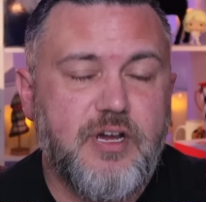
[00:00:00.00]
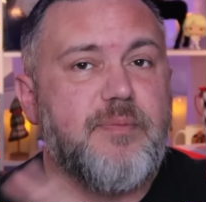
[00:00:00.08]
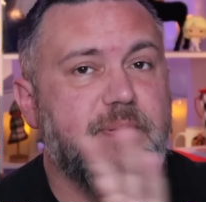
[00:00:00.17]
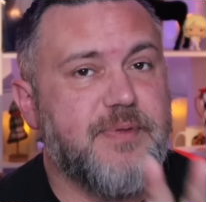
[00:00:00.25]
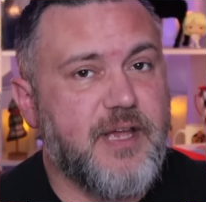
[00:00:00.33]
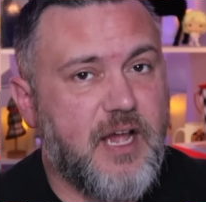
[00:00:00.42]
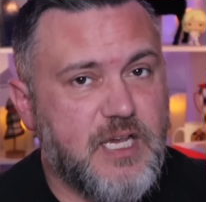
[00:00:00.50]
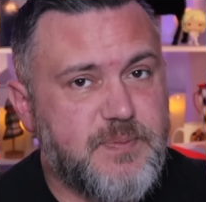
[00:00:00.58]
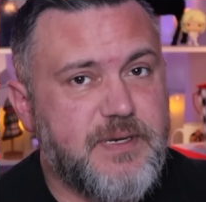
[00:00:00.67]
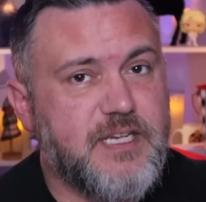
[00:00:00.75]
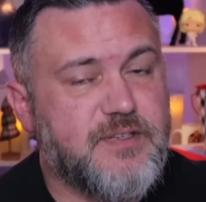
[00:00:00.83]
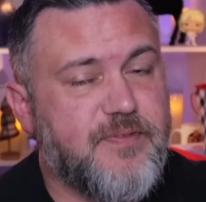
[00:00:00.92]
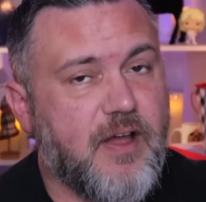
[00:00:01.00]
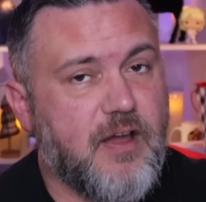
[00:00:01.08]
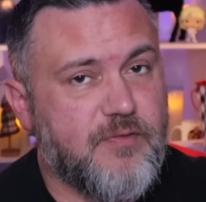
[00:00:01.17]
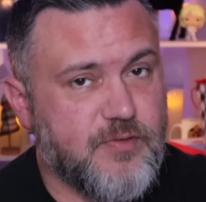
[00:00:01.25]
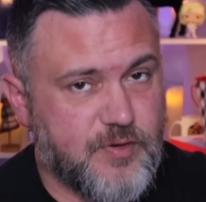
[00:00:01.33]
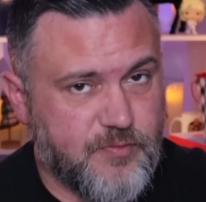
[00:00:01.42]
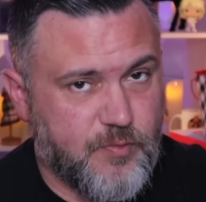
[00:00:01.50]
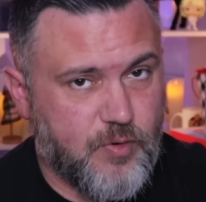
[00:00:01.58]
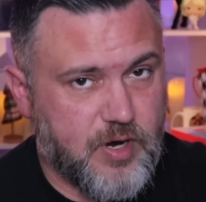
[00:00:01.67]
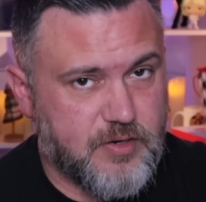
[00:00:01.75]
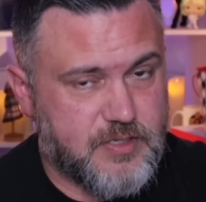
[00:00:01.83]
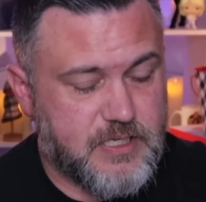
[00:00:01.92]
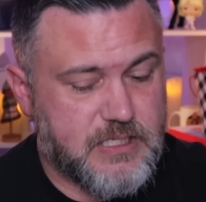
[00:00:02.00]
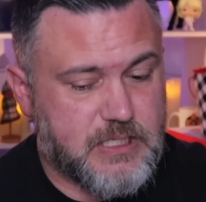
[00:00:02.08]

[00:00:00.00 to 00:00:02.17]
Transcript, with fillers: Remember, the husband has filed for divorce.